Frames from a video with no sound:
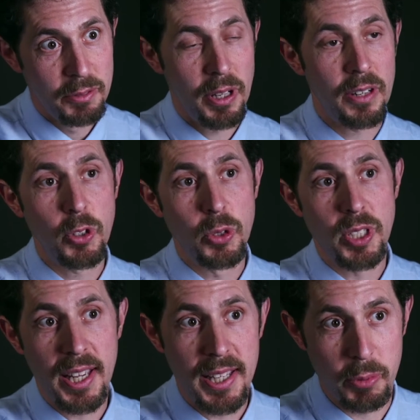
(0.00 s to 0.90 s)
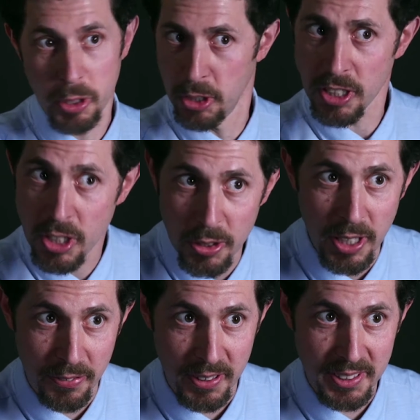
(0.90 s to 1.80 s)
And if you say, well, there is no
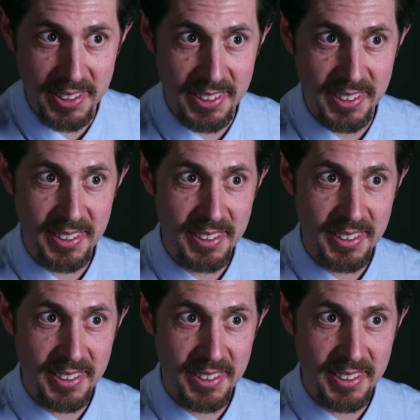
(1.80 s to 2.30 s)
difference,